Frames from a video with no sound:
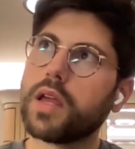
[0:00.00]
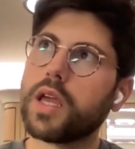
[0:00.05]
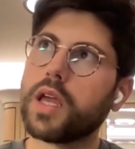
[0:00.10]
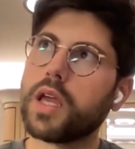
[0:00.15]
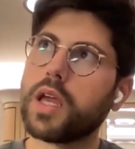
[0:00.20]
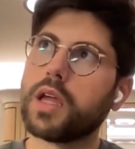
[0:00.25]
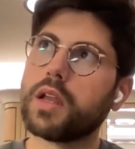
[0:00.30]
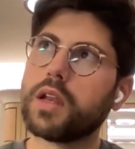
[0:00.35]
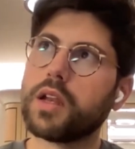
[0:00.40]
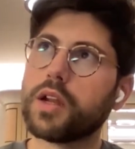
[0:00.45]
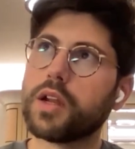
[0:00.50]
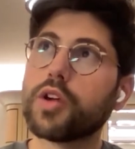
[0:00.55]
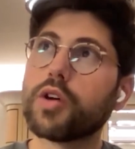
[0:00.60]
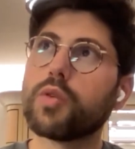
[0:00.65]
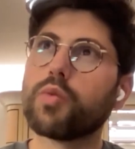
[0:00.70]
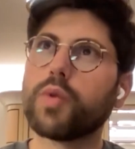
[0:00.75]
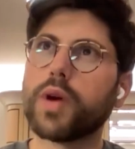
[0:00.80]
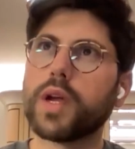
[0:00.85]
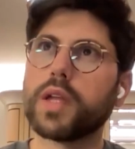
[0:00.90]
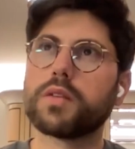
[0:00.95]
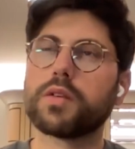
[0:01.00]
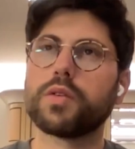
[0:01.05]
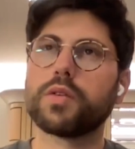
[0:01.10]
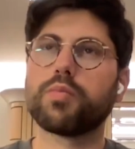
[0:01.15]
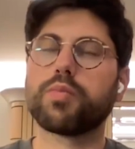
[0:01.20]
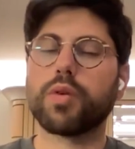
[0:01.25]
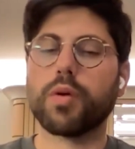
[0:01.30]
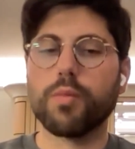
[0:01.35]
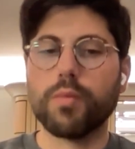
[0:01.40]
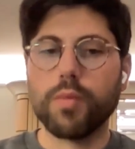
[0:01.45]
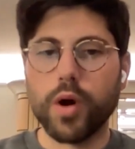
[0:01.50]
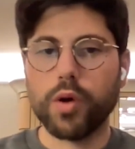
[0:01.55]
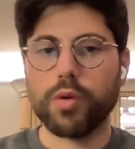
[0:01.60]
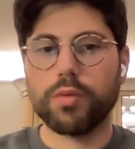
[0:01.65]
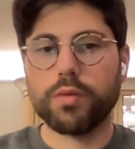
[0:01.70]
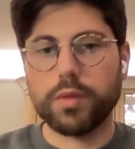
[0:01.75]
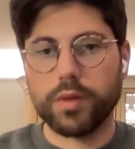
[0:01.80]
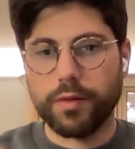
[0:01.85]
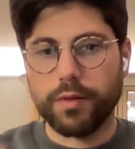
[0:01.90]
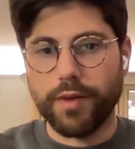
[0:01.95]
and in a good way to
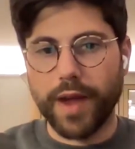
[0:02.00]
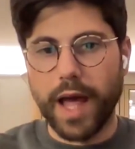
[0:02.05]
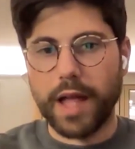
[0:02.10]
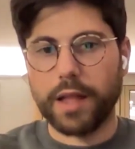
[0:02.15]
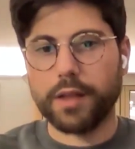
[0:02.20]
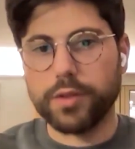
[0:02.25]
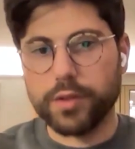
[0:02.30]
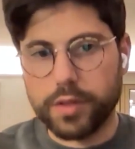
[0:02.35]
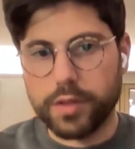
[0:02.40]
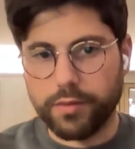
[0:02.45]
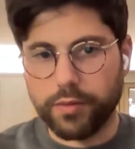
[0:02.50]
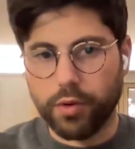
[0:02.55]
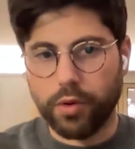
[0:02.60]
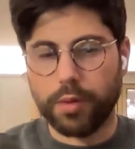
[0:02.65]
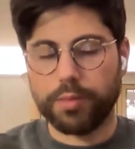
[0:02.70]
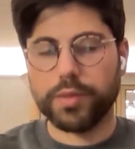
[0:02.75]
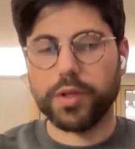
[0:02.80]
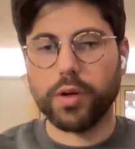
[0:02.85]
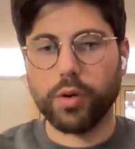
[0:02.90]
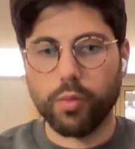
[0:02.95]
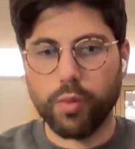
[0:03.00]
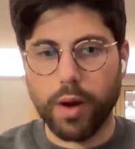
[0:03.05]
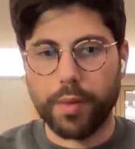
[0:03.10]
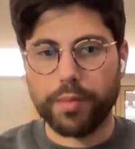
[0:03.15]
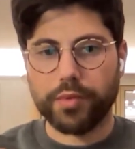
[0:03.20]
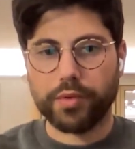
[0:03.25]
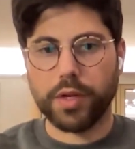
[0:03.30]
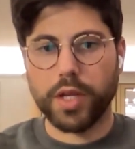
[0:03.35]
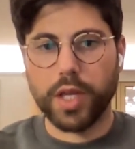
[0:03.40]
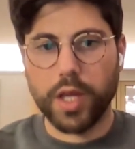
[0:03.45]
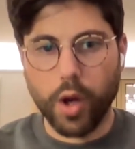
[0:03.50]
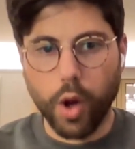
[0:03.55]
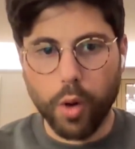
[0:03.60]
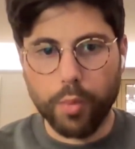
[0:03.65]
promote the values of crypto web3